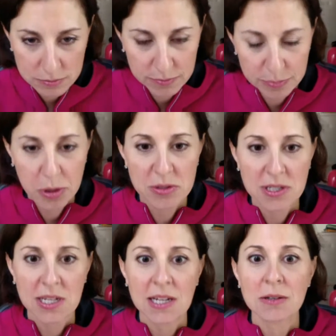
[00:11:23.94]

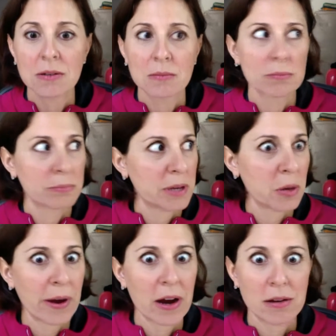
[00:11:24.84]
Proceed. Be
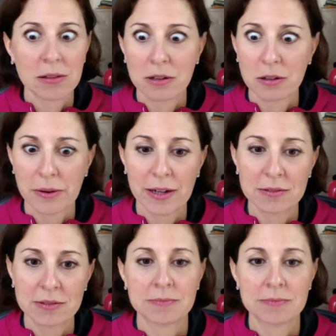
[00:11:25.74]
aware. Look around.